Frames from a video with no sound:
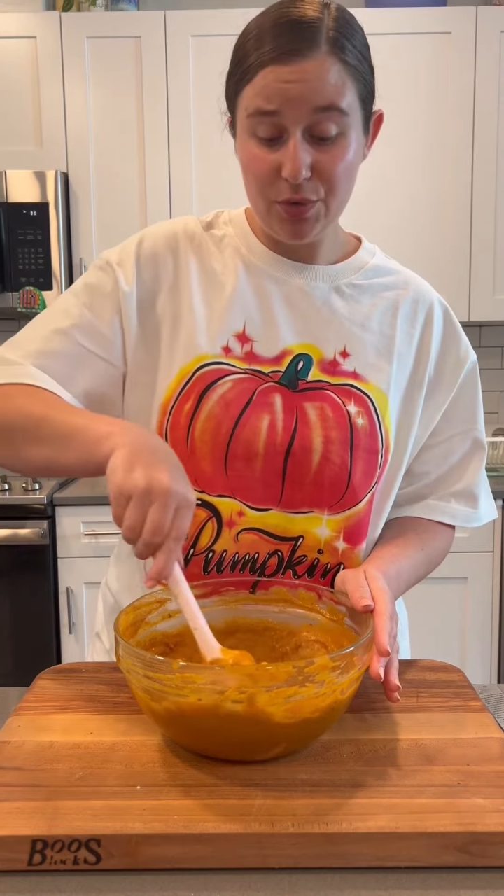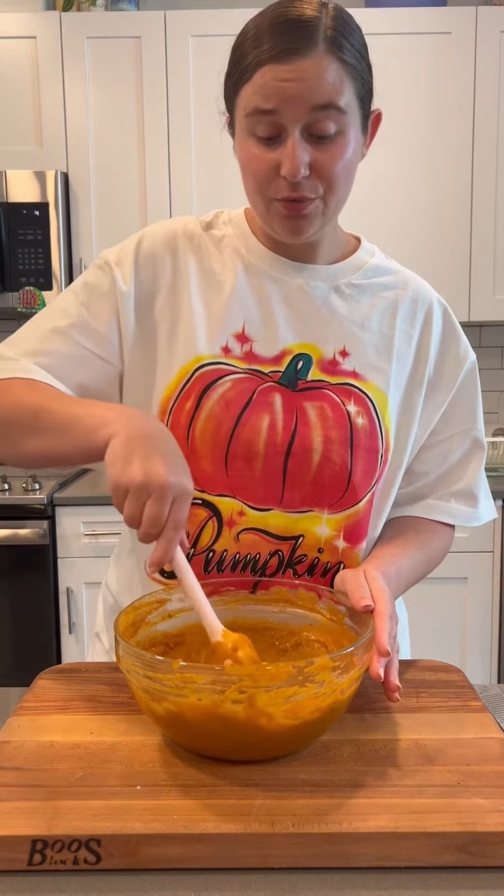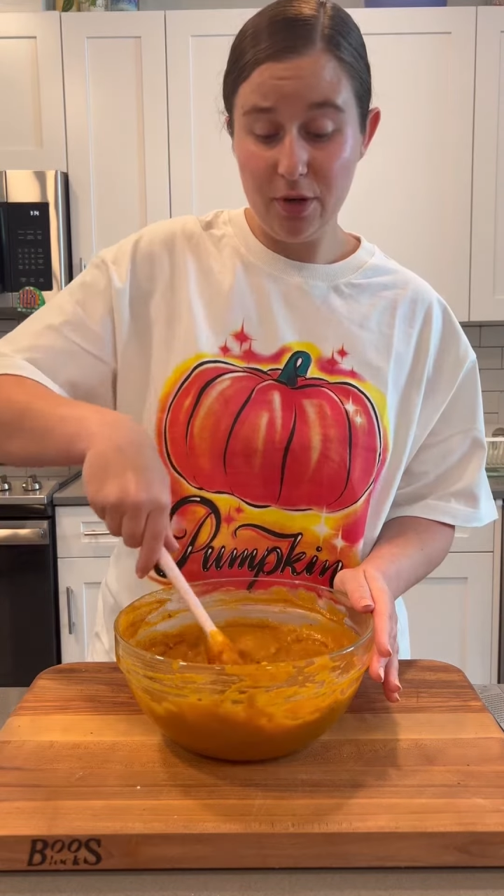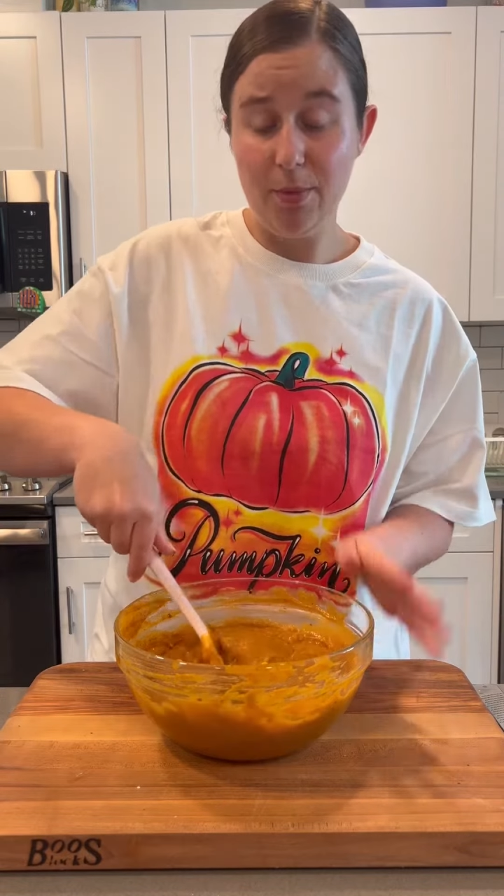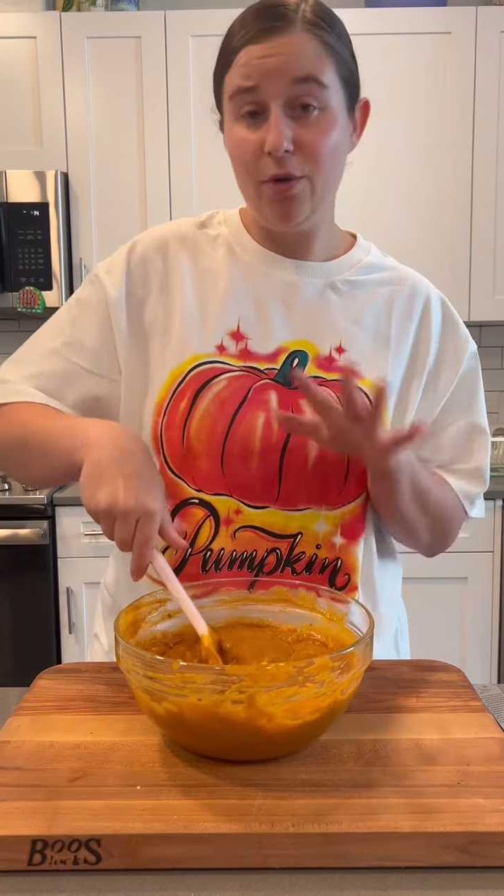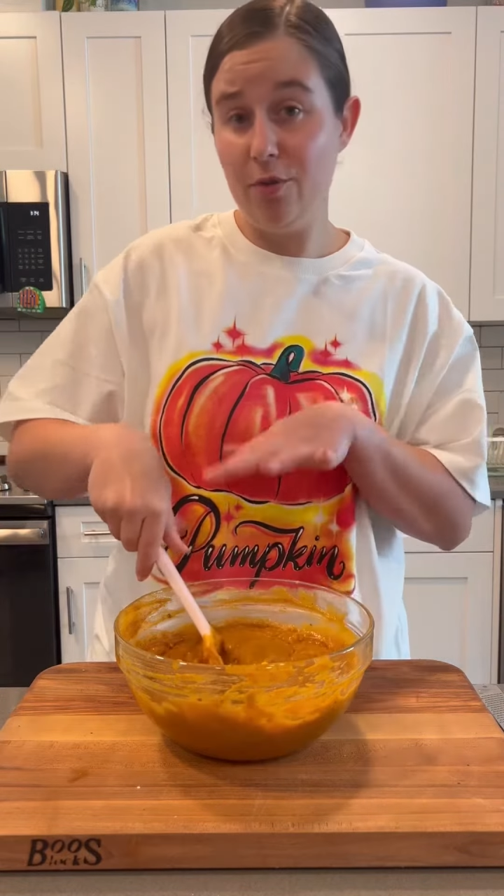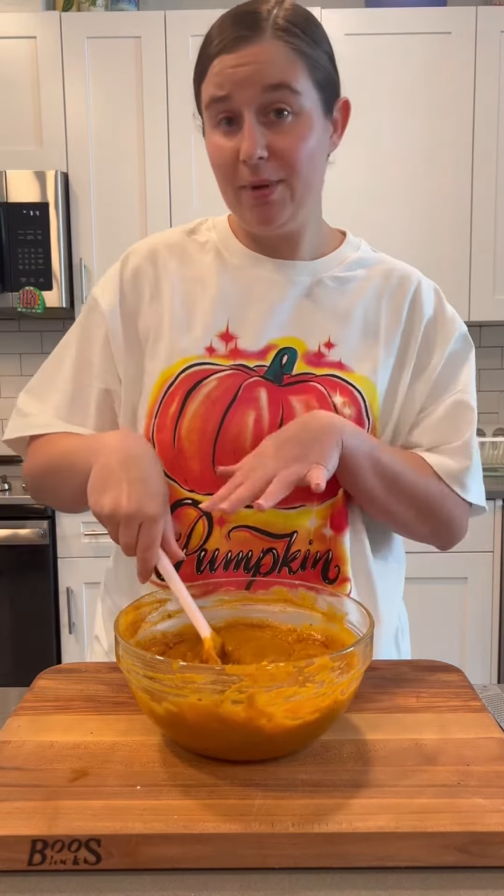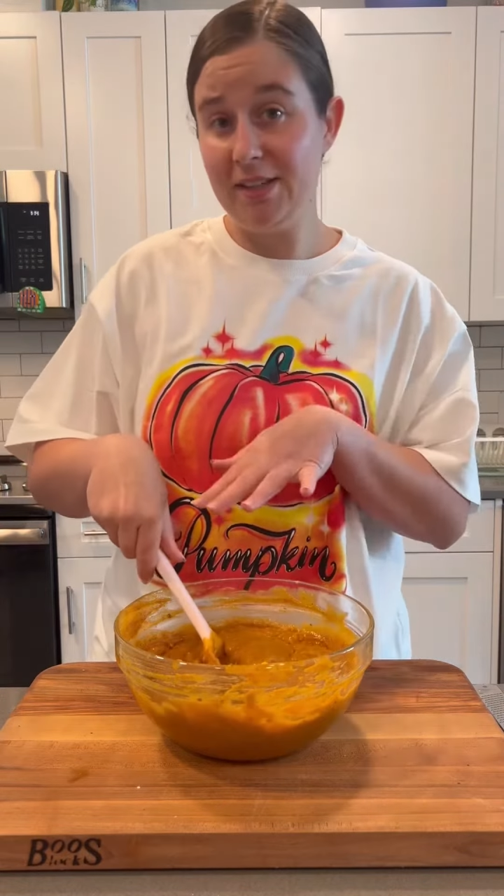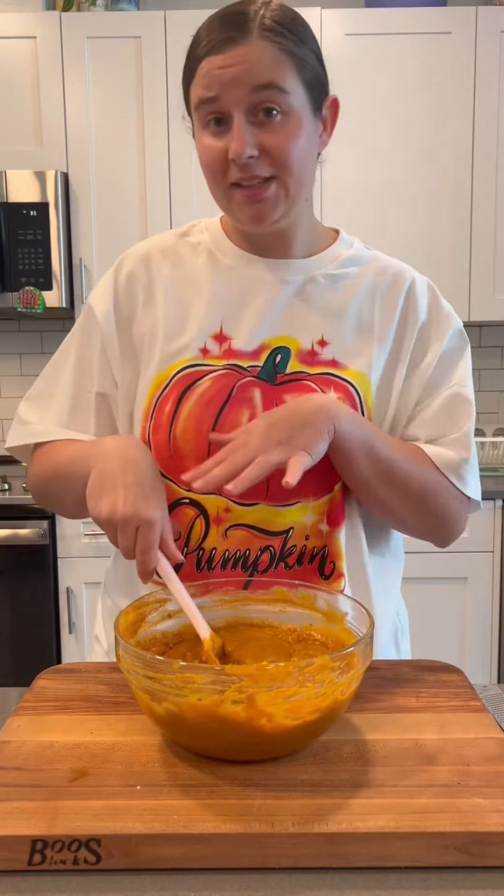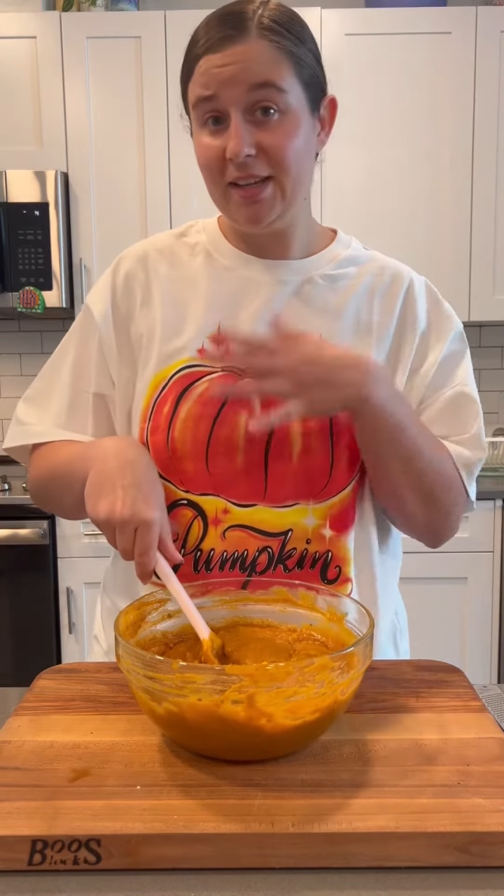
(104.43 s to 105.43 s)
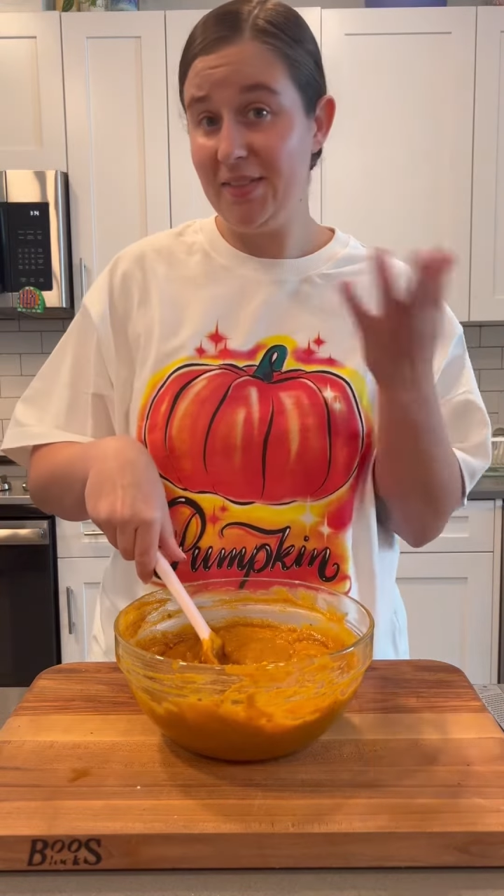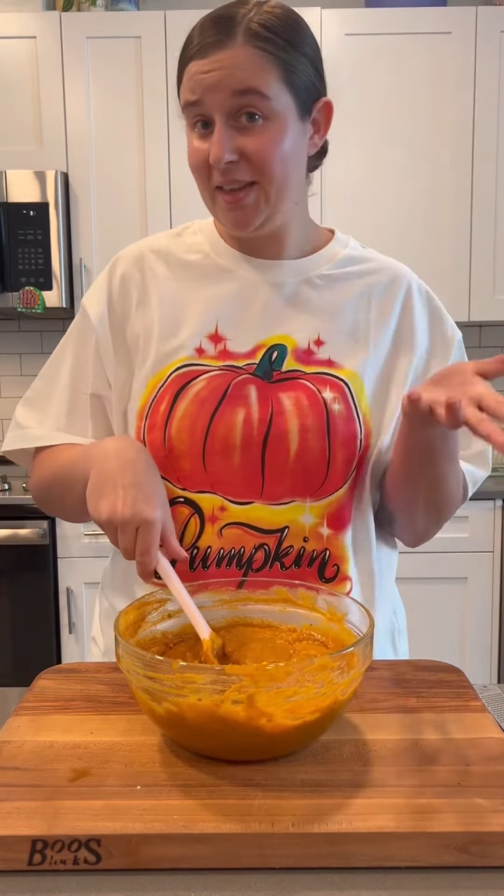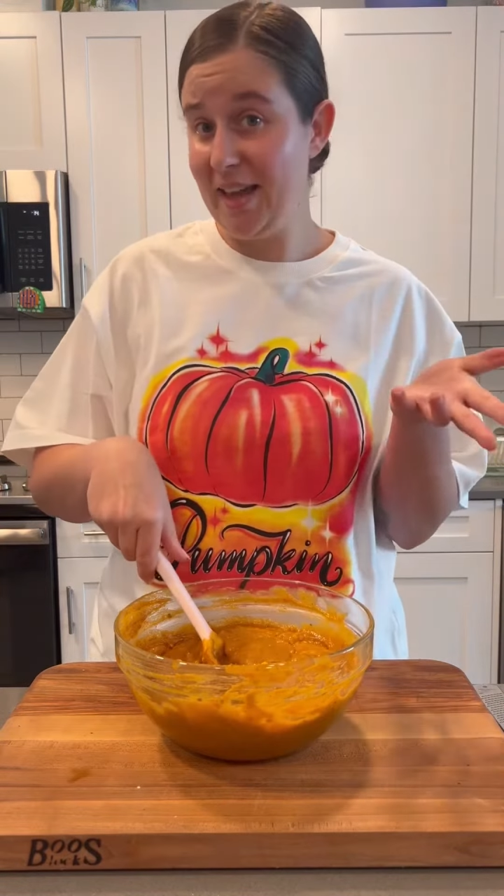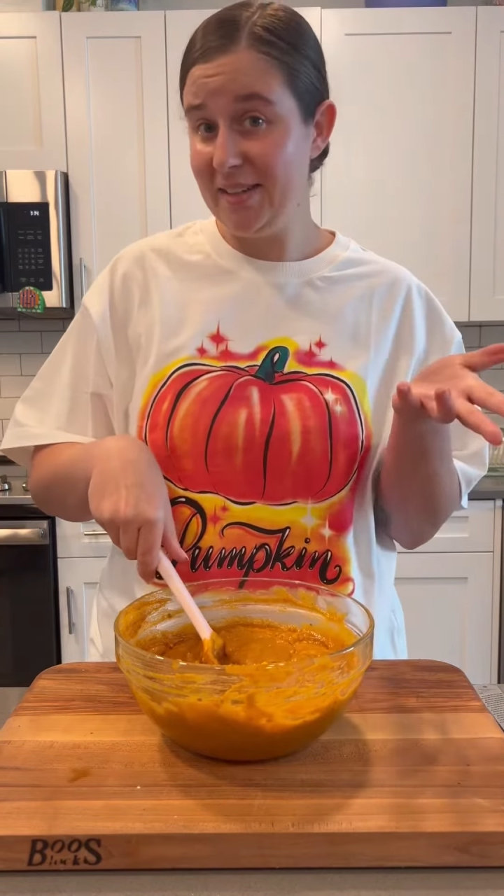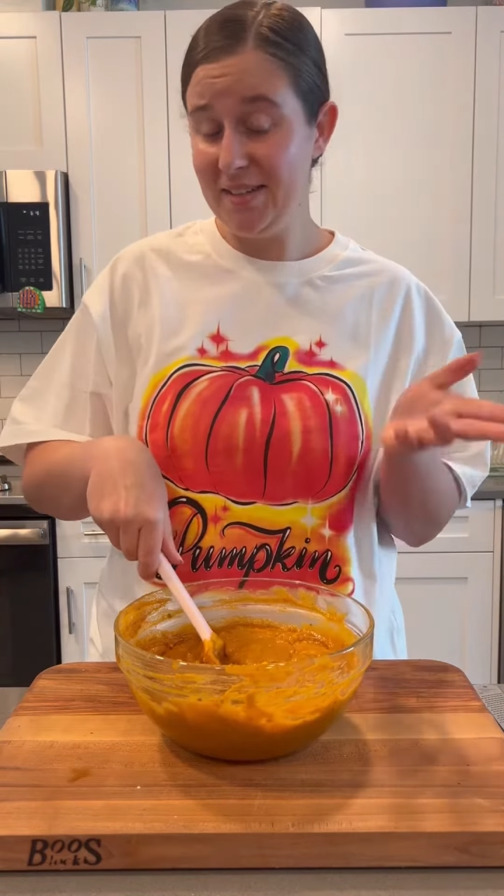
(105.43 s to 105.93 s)
from overmixing in the
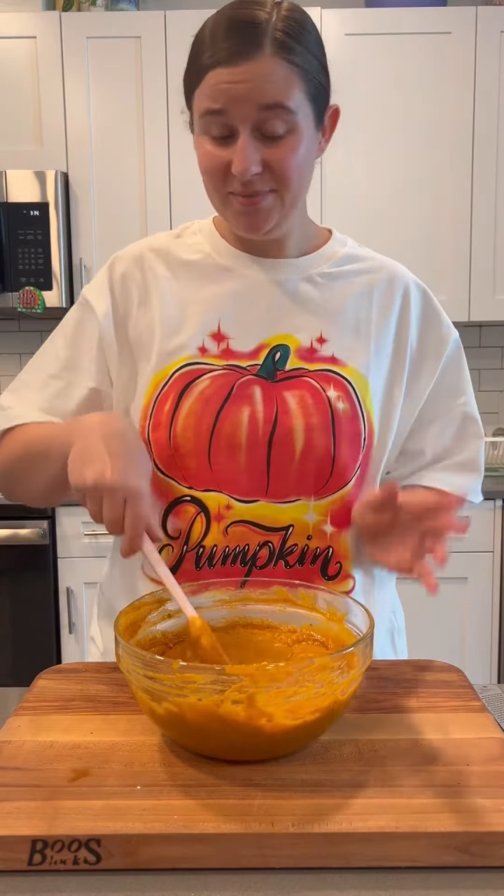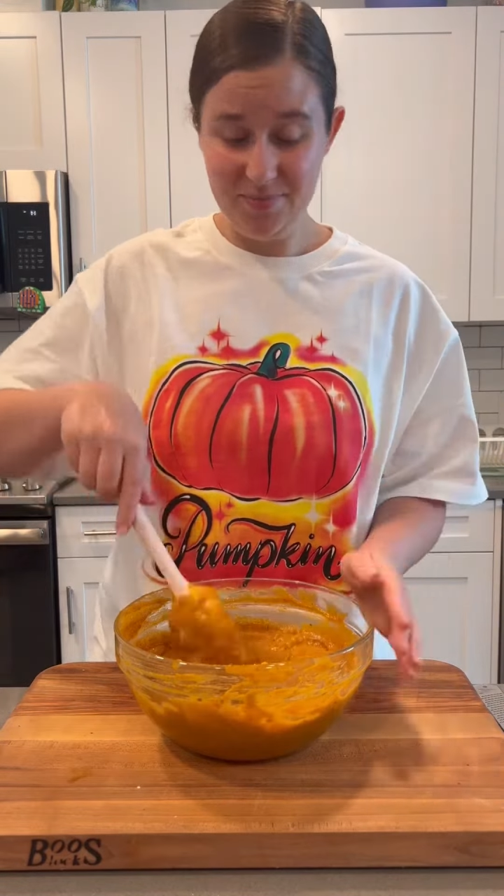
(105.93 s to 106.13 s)
end.